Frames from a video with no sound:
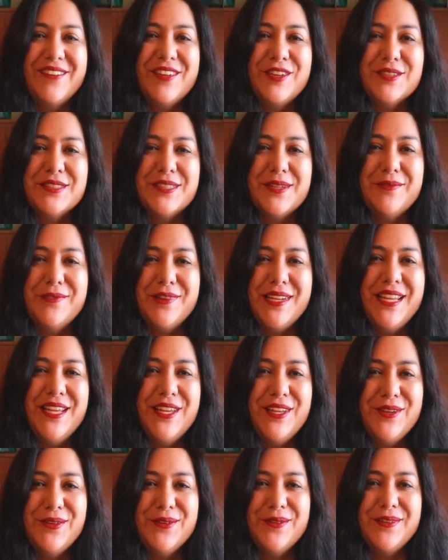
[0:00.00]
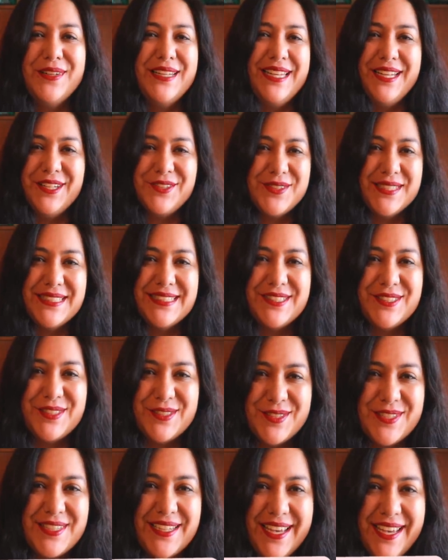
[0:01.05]
I've got some really cute, neat dresses
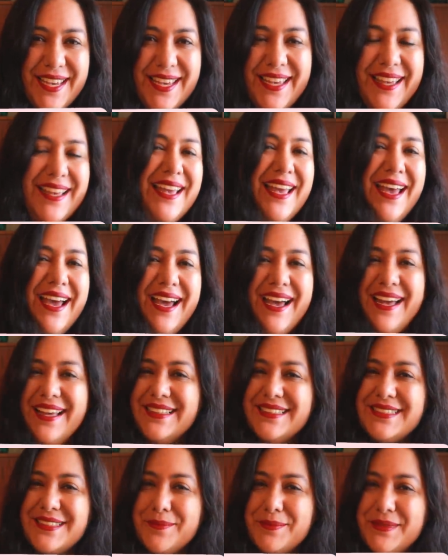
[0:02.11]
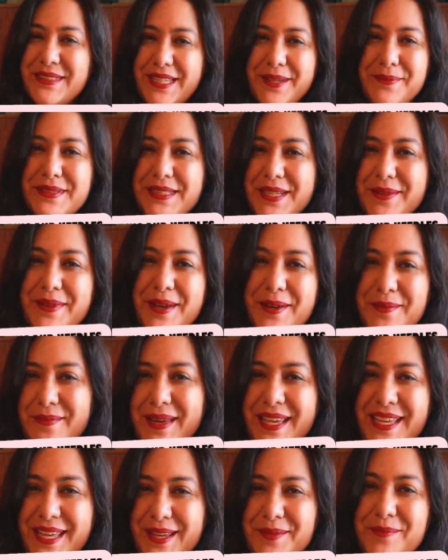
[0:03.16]
to share and some tips about
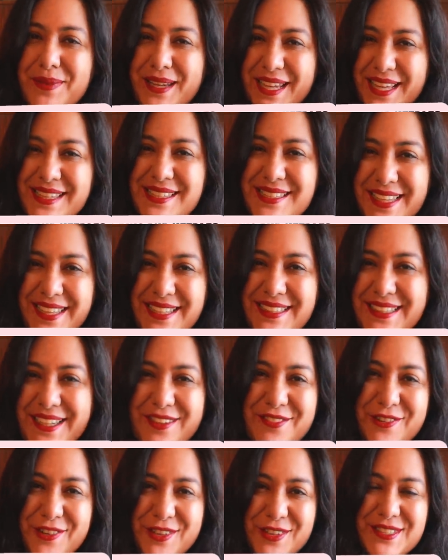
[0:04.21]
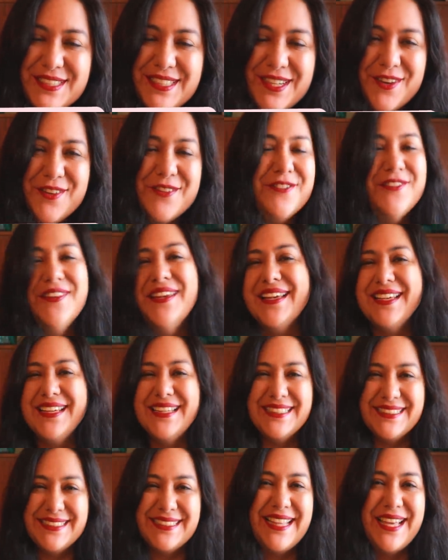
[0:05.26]
making pleats easier for yourself.
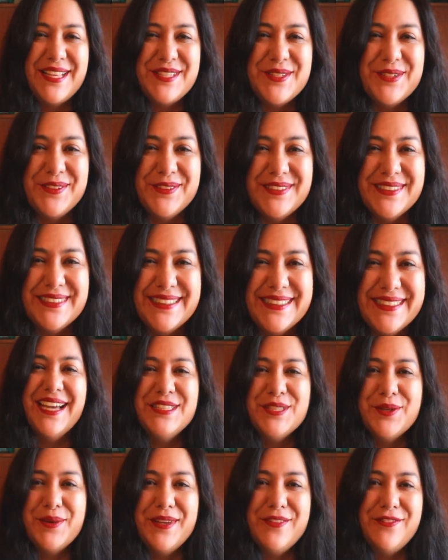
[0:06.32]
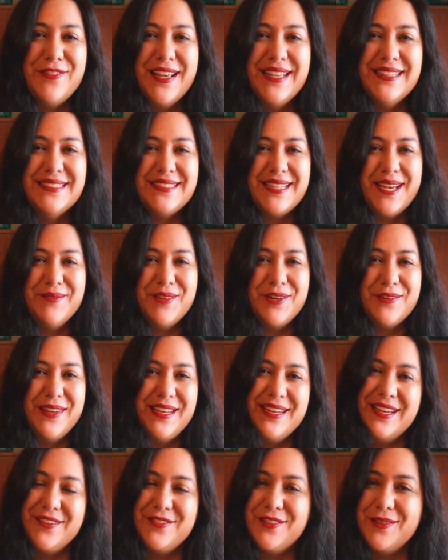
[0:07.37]
Stay tuned. Hi sewing friends, I'm
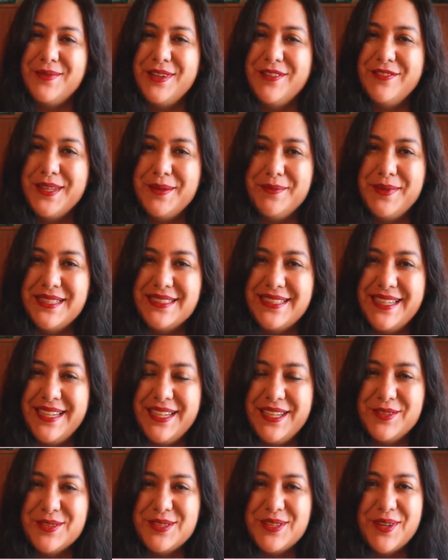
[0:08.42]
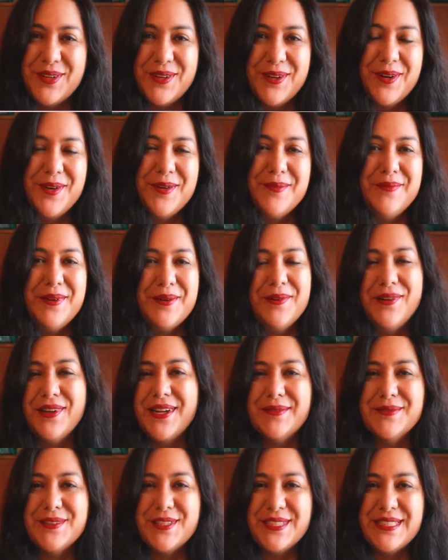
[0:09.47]
Karina from lifting pins and needles dot com.
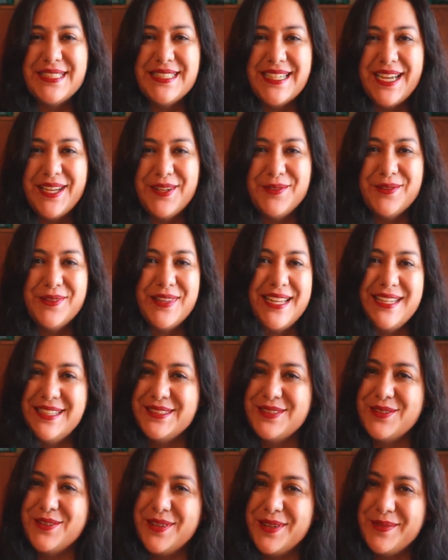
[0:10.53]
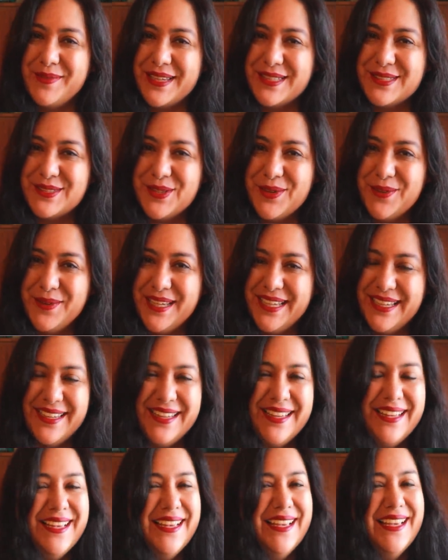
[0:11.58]
Welcome to this channel that is all about
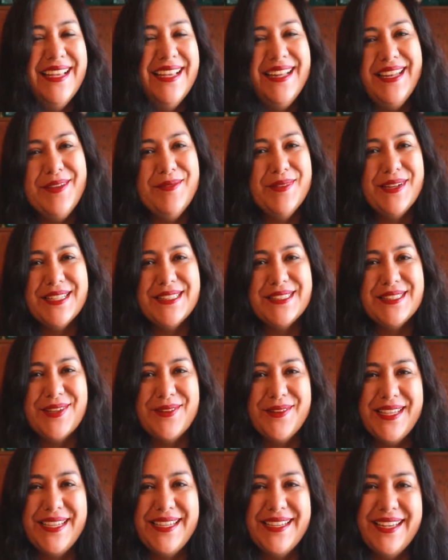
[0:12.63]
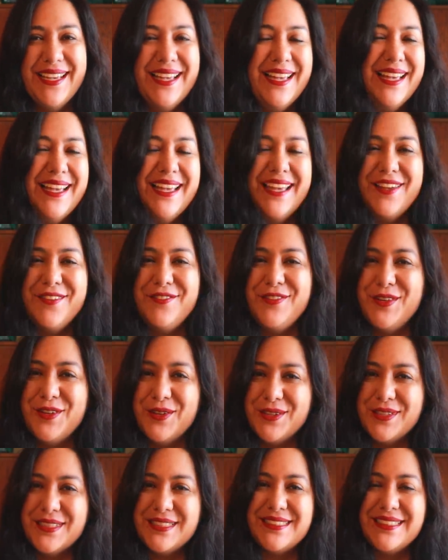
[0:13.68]
sewing, limitless sewing. If you
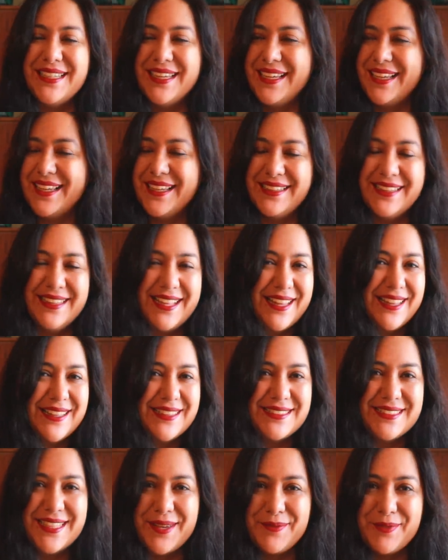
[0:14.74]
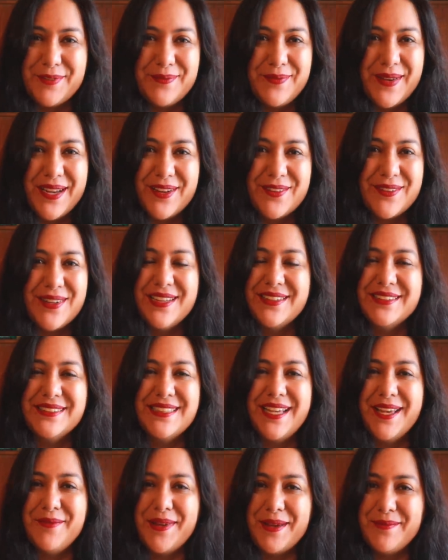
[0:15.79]
notice uh, another type of
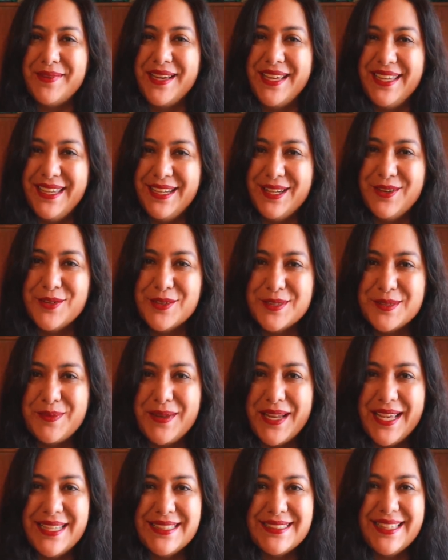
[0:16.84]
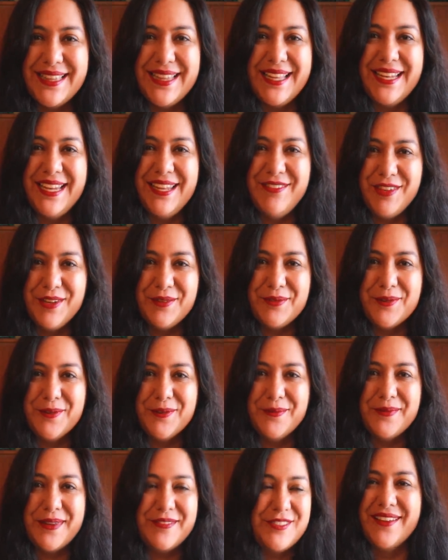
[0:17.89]
background, I'm at my in-laws' place in their living
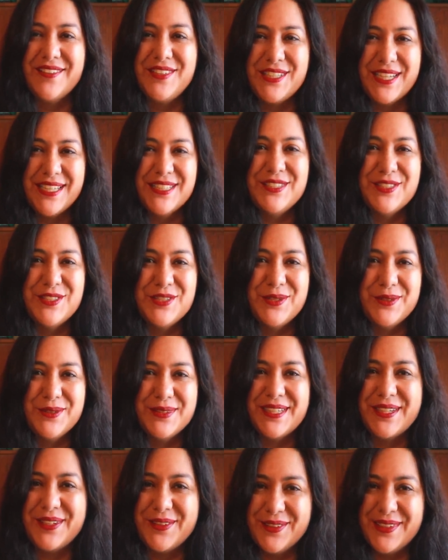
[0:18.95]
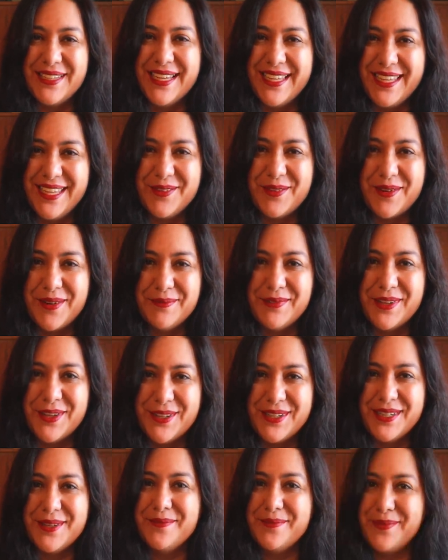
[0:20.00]
room. I've tried to choose a corner here where I'm not
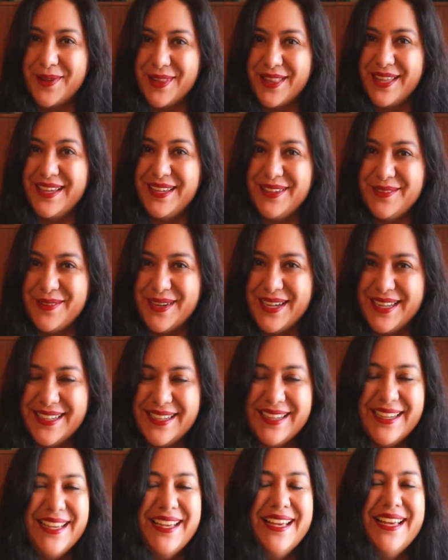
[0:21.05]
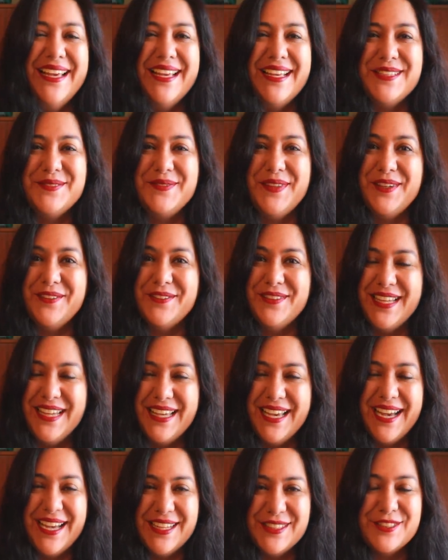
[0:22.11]
going to bother anyone. It's been
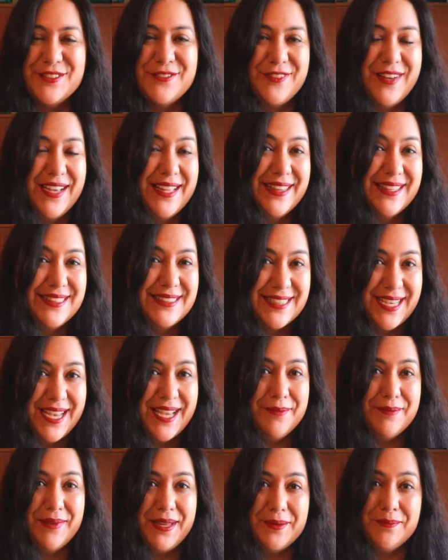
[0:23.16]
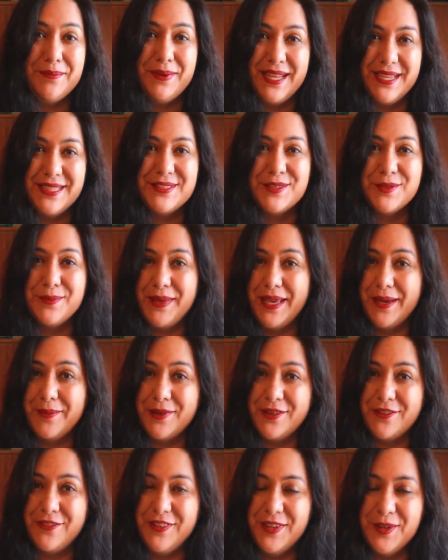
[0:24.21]
really hard to find the time and place to be
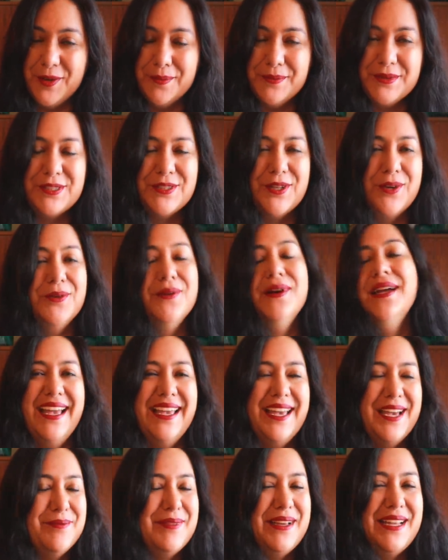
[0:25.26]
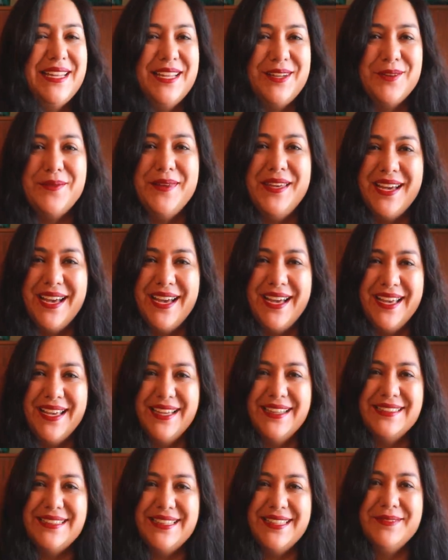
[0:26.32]
able to film, so I am a little
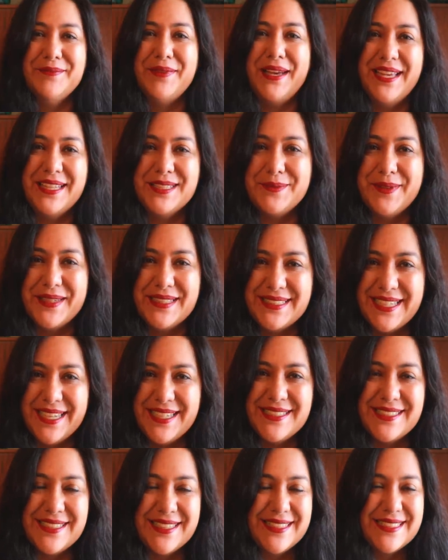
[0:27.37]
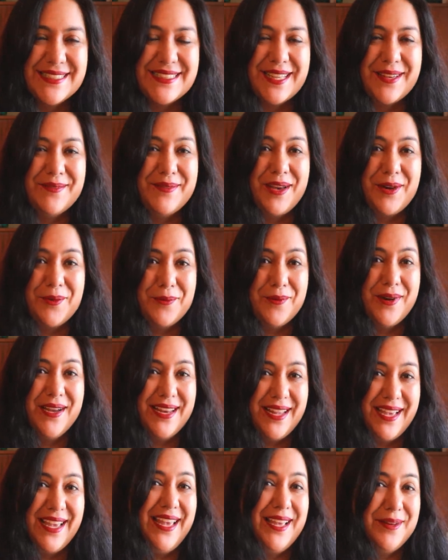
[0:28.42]
behind in my expectations about
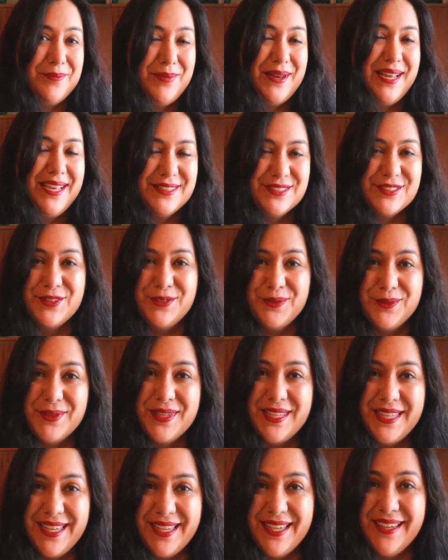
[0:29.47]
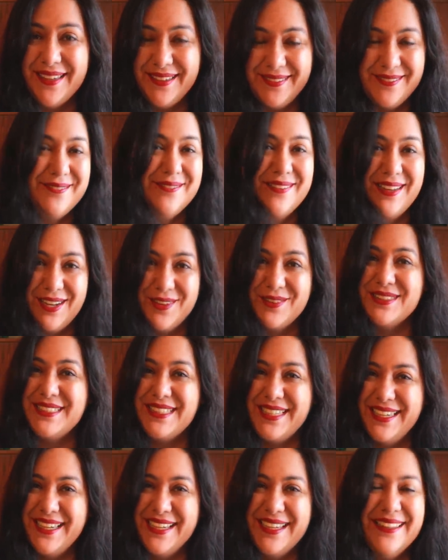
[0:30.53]
what I had planned to do here while I was
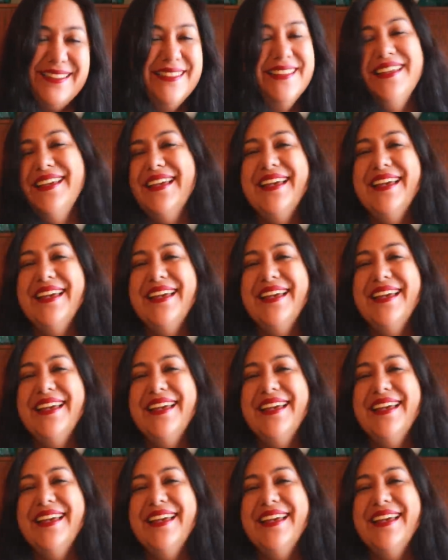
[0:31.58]
here.